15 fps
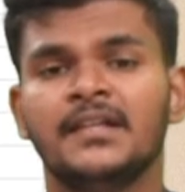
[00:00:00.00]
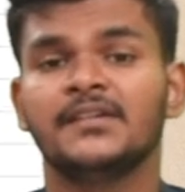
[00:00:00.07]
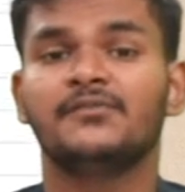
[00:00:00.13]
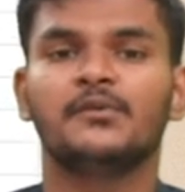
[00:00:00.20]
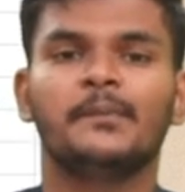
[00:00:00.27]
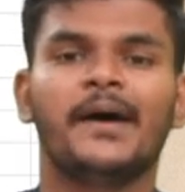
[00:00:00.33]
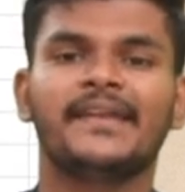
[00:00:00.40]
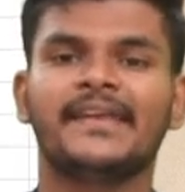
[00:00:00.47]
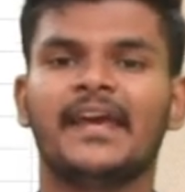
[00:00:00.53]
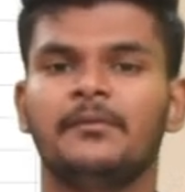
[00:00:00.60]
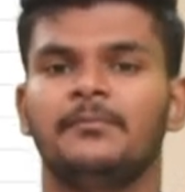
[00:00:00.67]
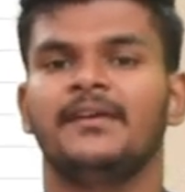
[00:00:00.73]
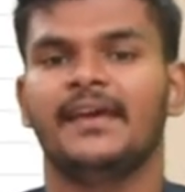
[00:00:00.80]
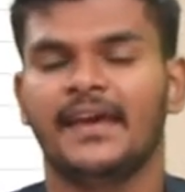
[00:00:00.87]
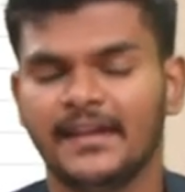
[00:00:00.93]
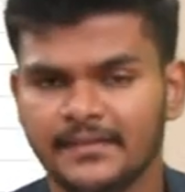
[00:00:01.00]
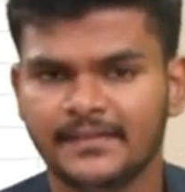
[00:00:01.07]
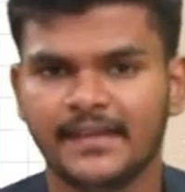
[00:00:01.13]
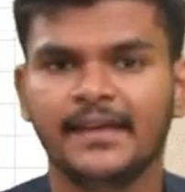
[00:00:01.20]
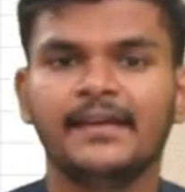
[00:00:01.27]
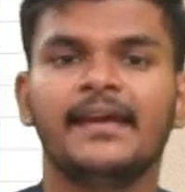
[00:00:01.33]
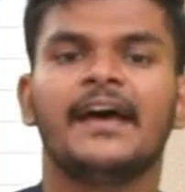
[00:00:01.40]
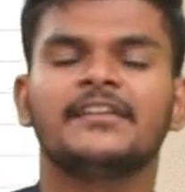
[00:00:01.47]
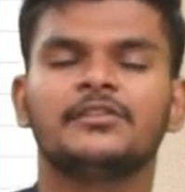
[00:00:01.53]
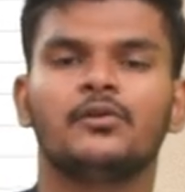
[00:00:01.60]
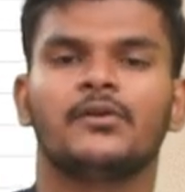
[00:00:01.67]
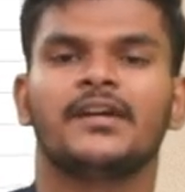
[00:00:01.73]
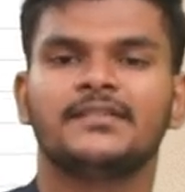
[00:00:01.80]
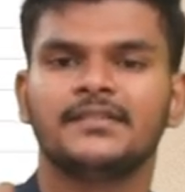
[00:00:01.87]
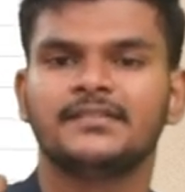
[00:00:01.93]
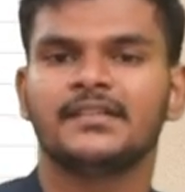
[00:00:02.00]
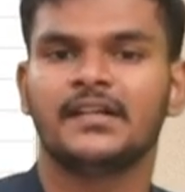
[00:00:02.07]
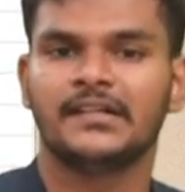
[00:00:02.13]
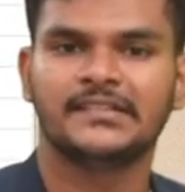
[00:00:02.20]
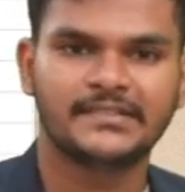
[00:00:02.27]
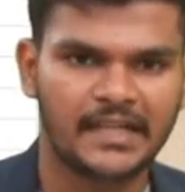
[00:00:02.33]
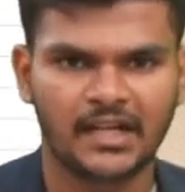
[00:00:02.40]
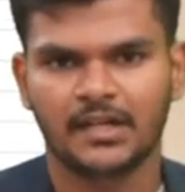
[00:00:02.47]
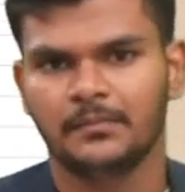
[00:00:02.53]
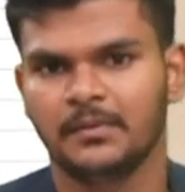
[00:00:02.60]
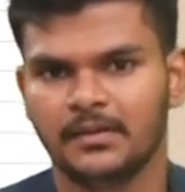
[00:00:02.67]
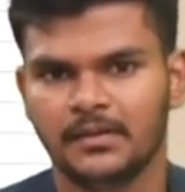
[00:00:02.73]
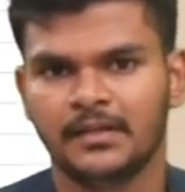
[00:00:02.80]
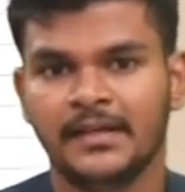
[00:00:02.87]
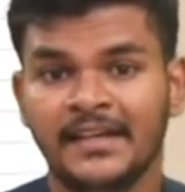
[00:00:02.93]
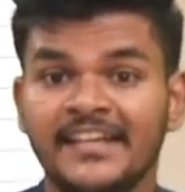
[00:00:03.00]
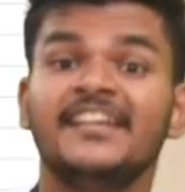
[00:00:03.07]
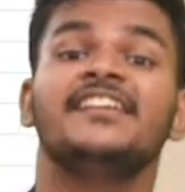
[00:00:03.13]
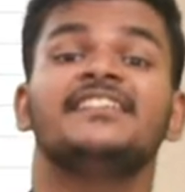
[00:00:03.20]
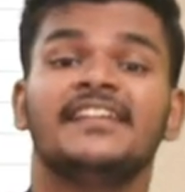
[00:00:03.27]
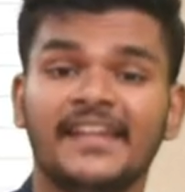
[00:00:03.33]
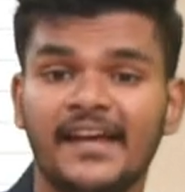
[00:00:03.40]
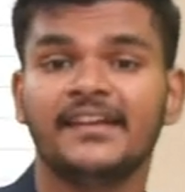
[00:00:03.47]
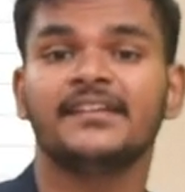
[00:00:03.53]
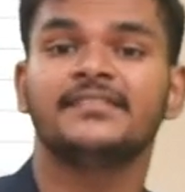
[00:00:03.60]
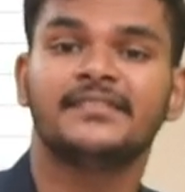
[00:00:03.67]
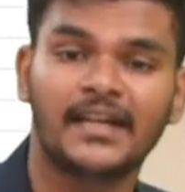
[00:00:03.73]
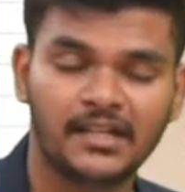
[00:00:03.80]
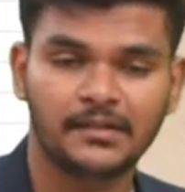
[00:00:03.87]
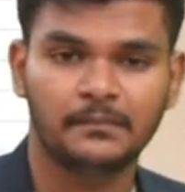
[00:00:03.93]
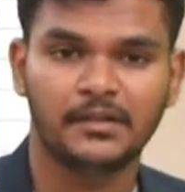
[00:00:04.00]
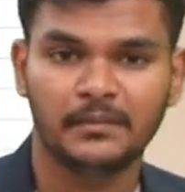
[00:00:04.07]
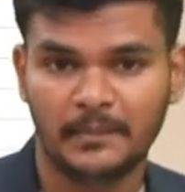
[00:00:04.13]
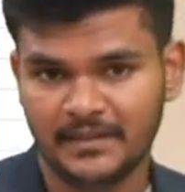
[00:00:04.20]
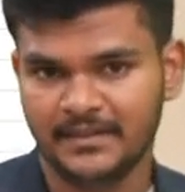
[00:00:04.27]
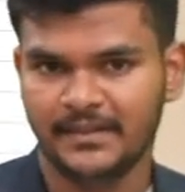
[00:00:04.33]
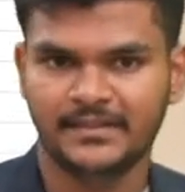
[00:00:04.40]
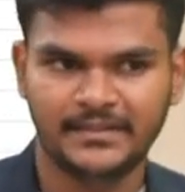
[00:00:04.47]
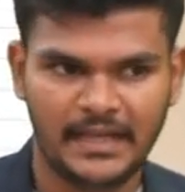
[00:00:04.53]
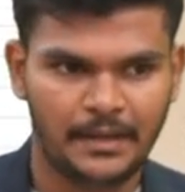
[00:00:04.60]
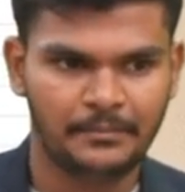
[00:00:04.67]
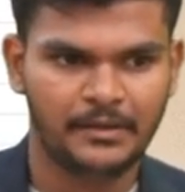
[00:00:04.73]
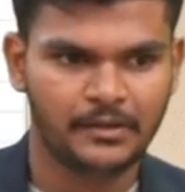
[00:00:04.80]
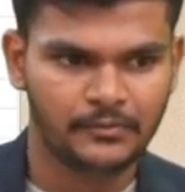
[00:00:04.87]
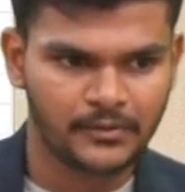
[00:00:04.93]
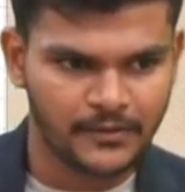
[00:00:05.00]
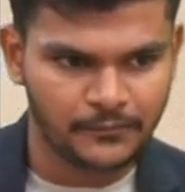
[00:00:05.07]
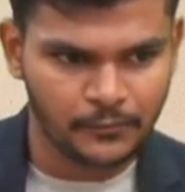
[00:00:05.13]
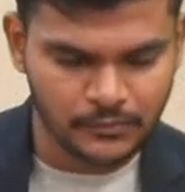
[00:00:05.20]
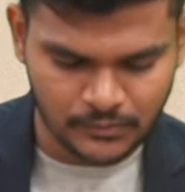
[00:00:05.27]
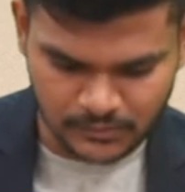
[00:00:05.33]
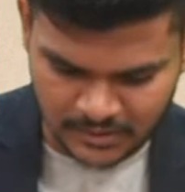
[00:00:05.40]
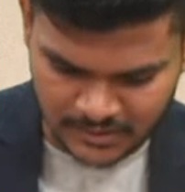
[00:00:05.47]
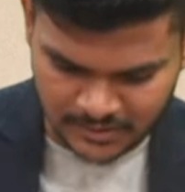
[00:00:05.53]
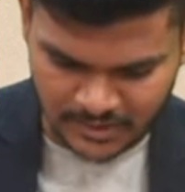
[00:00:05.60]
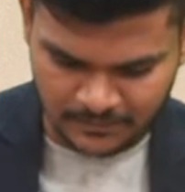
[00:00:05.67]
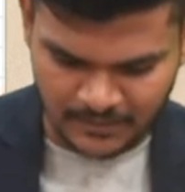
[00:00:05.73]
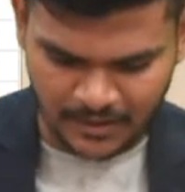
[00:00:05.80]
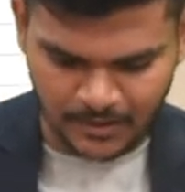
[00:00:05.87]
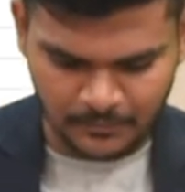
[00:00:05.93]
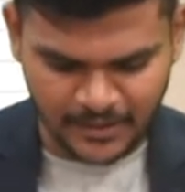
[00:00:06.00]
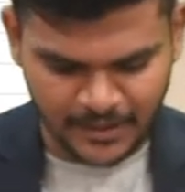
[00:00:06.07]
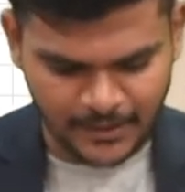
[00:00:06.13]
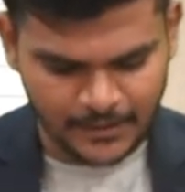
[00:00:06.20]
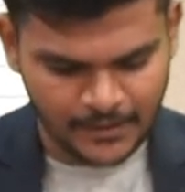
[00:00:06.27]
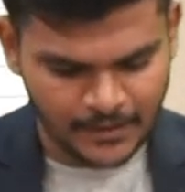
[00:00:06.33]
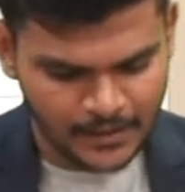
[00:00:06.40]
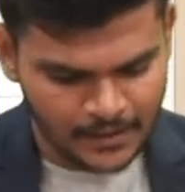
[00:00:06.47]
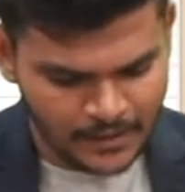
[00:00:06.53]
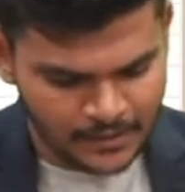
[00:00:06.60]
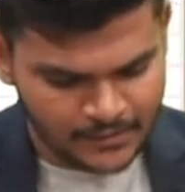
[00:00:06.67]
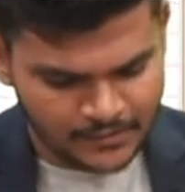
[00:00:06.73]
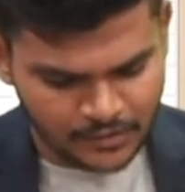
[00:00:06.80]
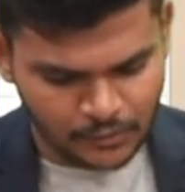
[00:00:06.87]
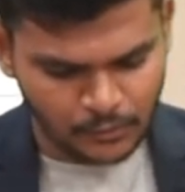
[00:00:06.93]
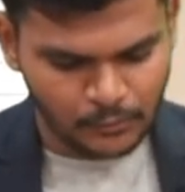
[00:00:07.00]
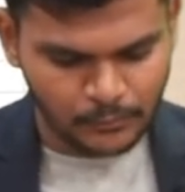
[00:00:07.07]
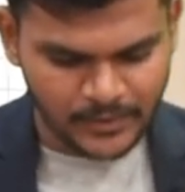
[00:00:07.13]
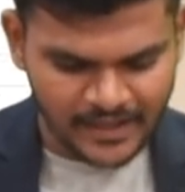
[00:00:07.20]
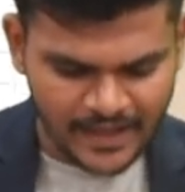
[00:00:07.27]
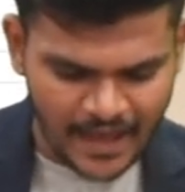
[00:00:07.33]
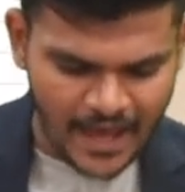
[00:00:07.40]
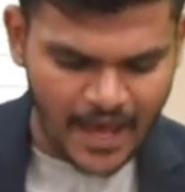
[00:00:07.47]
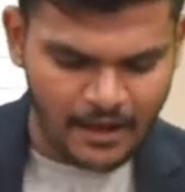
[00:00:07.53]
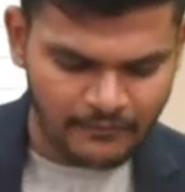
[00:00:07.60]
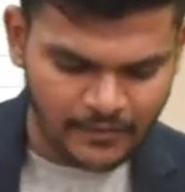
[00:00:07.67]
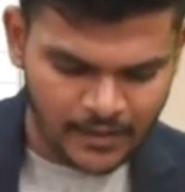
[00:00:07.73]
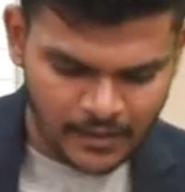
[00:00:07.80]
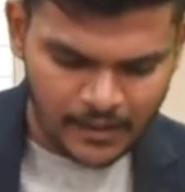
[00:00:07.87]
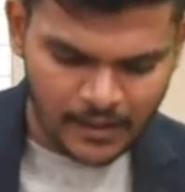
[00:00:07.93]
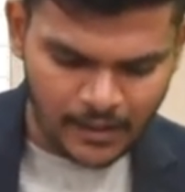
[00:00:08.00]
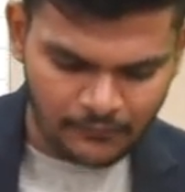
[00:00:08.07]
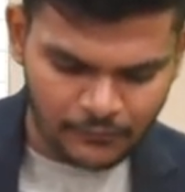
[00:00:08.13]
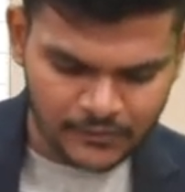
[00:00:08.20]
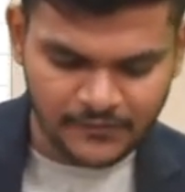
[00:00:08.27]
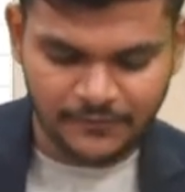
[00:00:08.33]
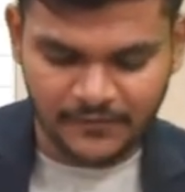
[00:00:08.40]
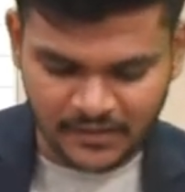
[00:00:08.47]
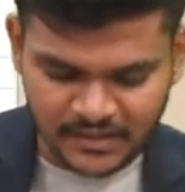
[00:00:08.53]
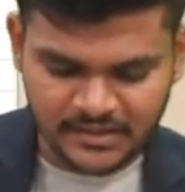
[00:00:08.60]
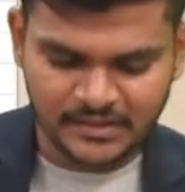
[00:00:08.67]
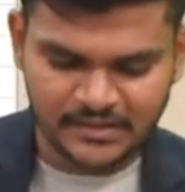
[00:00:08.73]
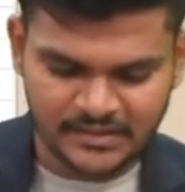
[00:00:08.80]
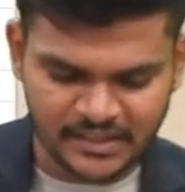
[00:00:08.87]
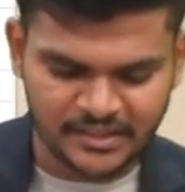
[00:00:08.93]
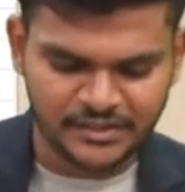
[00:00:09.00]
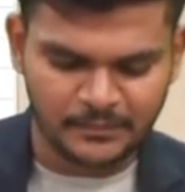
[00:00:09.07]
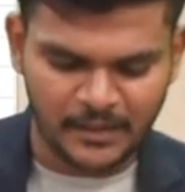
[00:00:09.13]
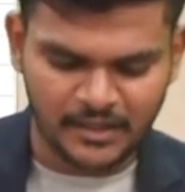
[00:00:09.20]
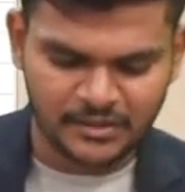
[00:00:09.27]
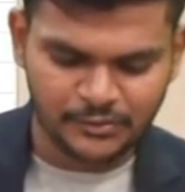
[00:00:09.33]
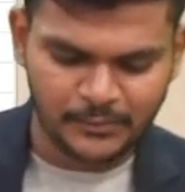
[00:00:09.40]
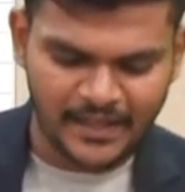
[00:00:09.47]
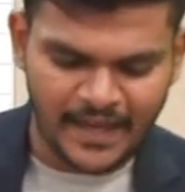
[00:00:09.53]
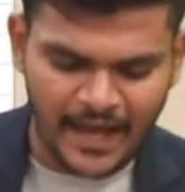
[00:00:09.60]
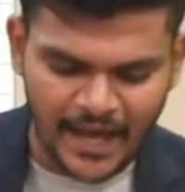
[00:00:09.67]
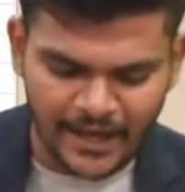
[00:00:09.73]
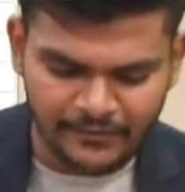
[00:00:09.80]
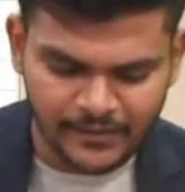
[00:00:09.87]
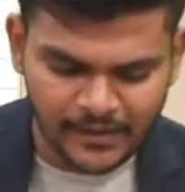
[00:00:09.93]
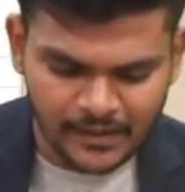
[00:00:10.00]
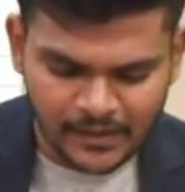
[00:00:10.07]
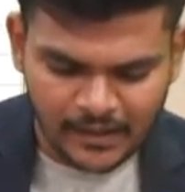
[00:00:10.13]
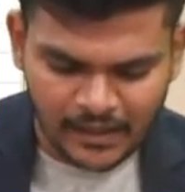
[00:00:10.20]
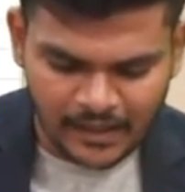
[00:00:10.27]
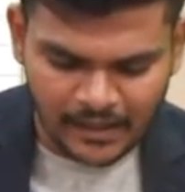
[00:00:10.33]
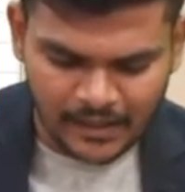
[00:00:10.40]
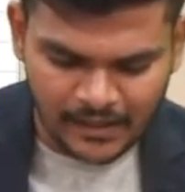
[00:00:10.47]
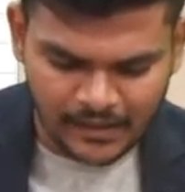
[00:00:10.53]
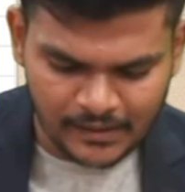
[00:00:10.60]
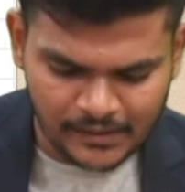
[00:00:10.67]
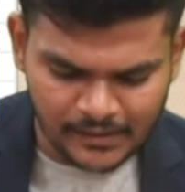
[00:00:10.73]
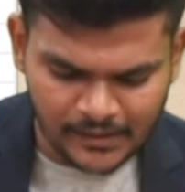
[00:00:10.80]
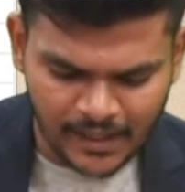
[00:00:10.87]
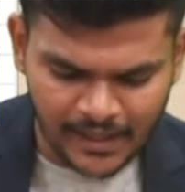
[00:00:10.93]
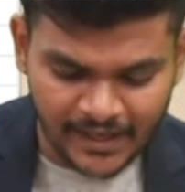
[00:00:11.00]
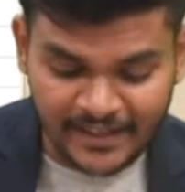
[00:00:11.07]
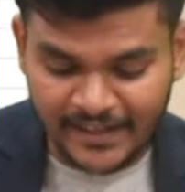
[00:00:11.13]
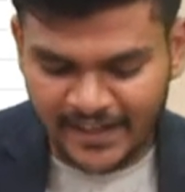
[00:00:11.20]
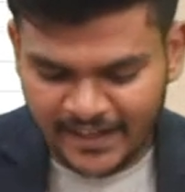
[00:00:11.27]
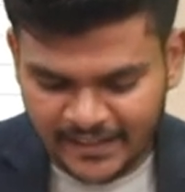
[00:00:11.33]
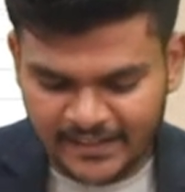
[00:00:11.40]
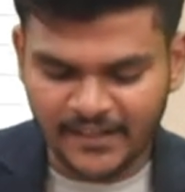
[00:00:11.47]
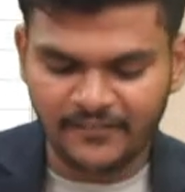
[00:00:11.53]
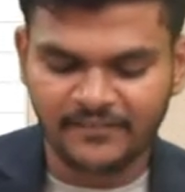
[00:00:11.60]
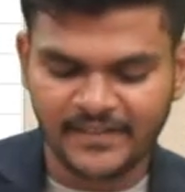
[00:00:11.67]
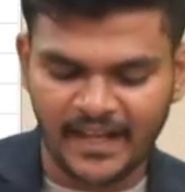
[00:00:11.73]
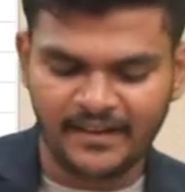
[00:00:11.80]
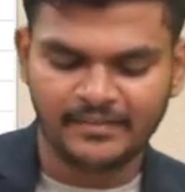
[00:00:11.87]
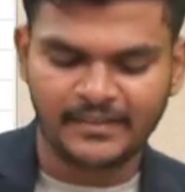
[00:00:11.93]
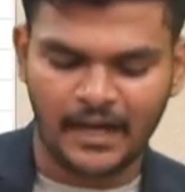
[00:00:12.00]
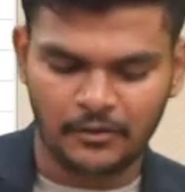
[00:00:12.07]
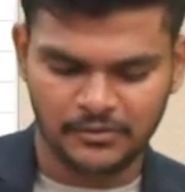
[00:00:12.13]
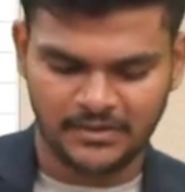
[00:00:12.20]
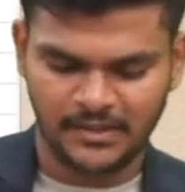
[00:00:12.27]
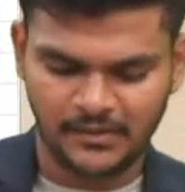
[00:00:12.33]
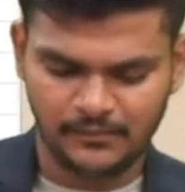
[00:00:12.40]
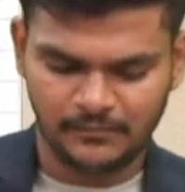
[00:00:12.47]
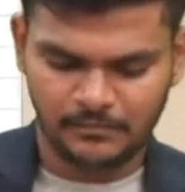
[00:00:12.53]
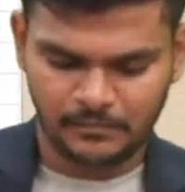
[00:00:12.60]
the format can be anything as long as it's understandable, easily understandable by the examiner. Okay, folks, so just keep that in mind. So we have, for the first 6 months, we have a negative 10,000,